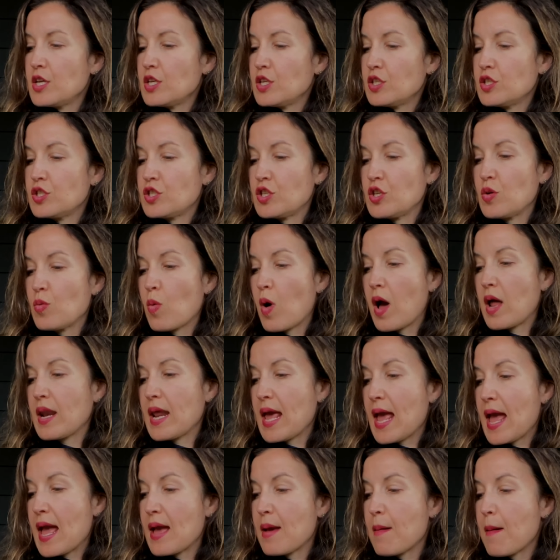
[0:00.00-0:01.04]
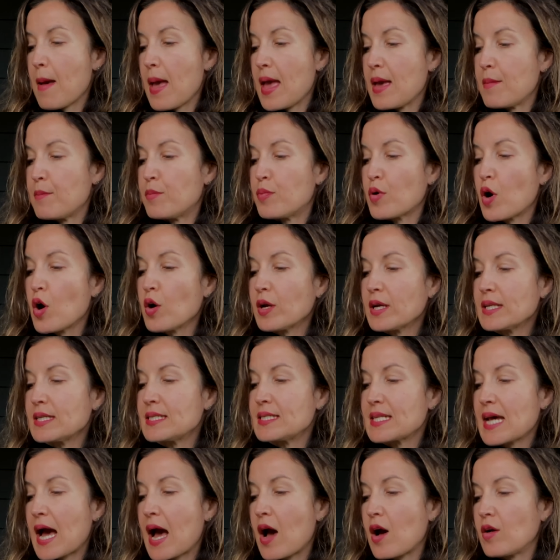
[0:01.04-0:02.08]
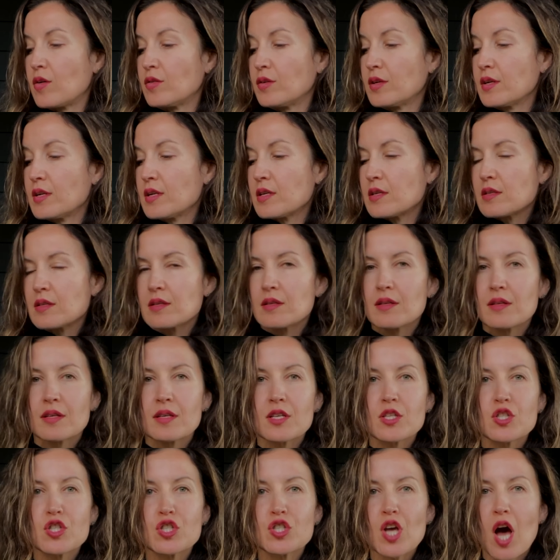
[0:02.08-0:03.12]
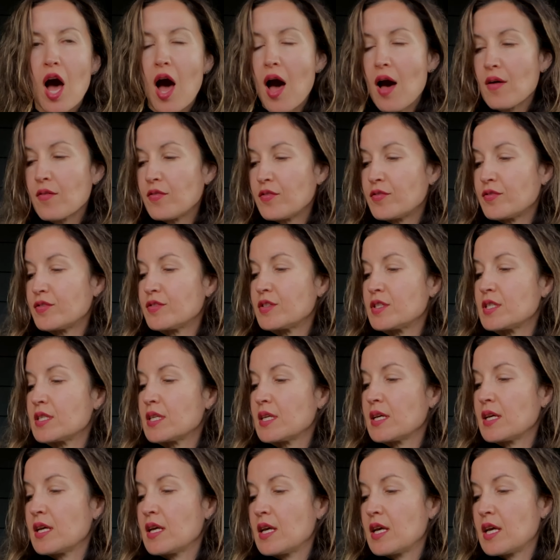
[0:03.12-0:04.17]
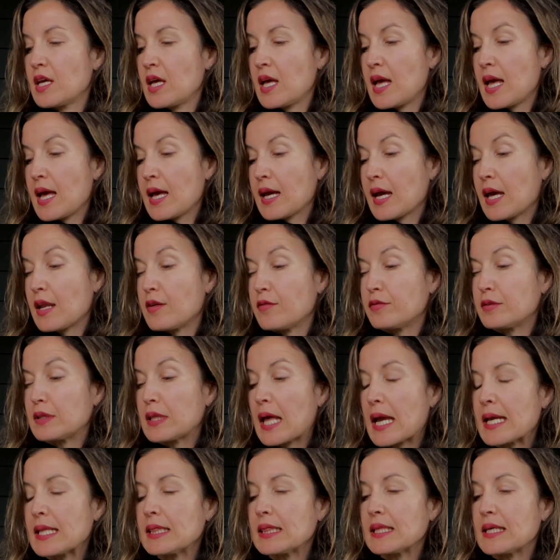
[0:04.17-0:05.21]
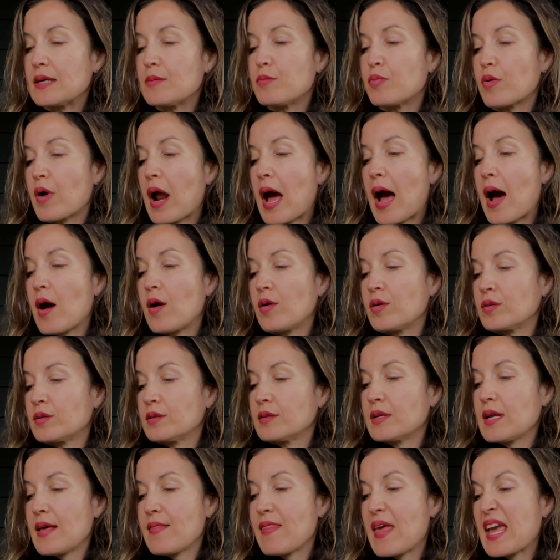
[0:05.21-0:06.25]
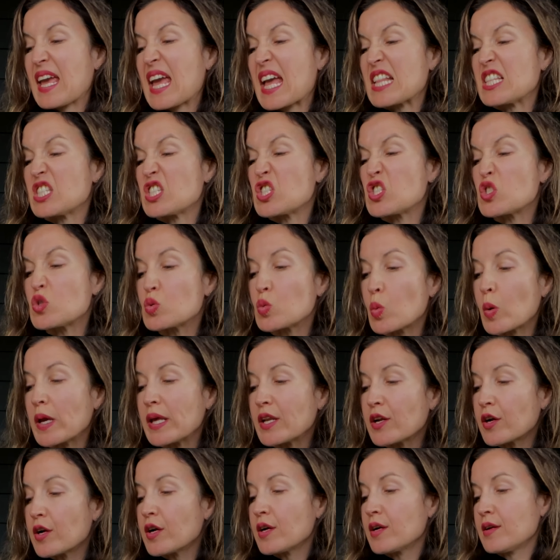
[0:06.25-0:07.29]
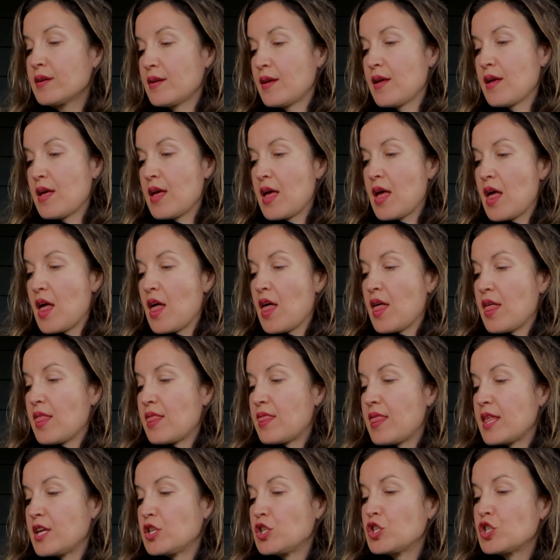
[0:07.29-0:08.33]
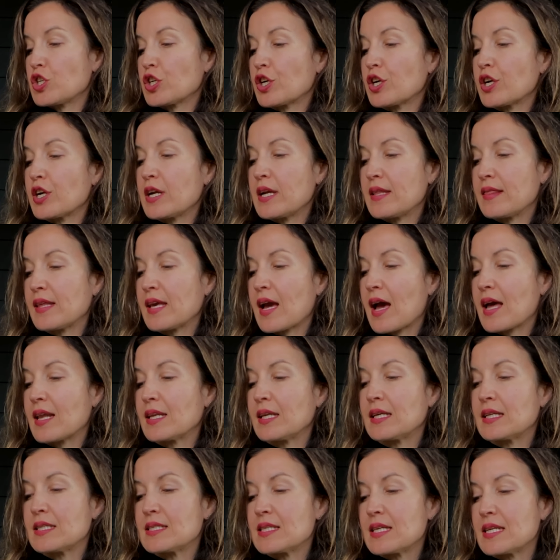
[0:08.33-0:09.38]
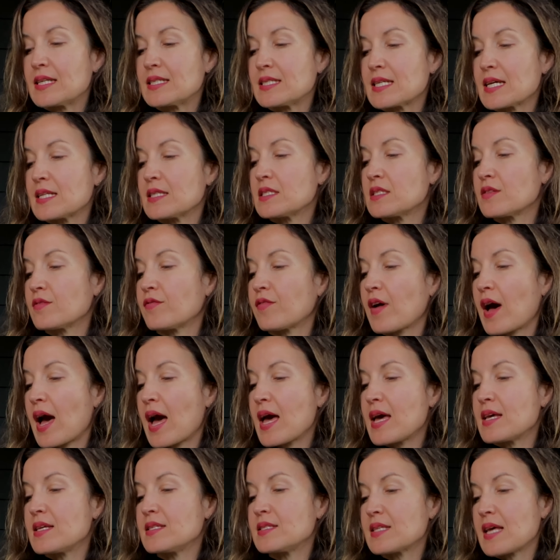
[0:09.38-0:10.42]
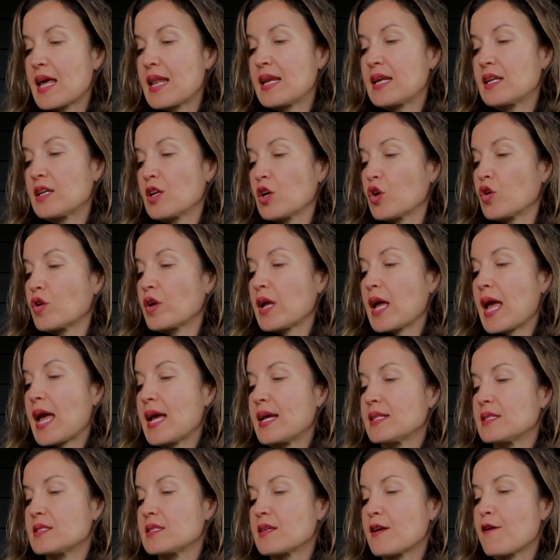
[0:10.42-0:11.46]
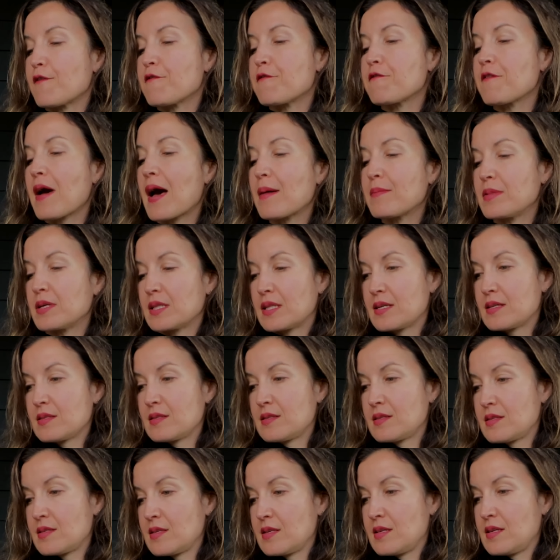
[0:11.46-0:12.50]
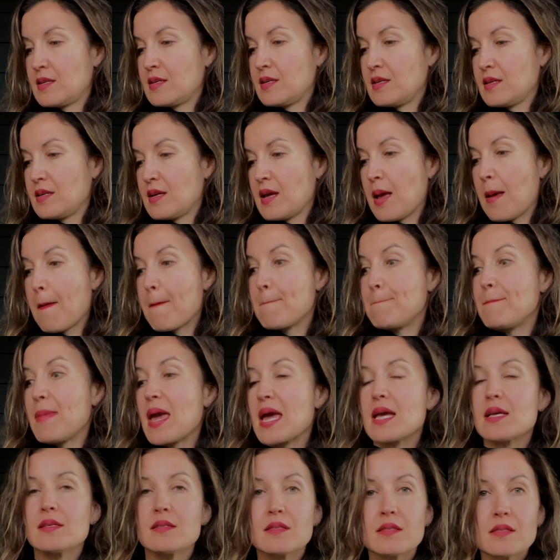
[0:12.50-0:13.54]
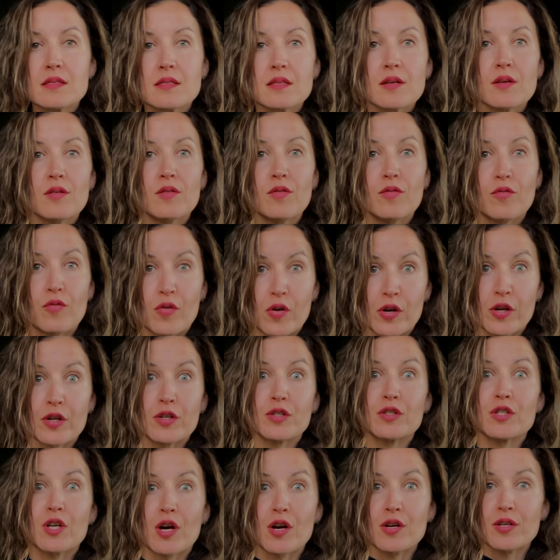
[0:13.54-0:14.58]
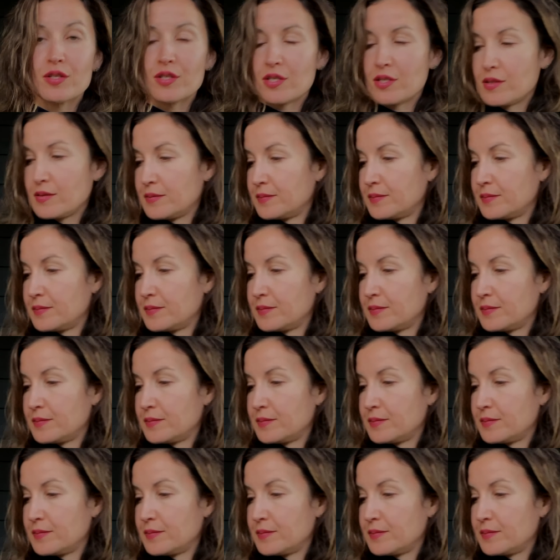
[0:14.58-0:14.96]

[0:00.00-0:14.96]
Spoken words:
So you want it broken down, soft, kind of lightly brown. They get sweeter. The sugar in the onion intensifies and it creates a fabulous base for your tart.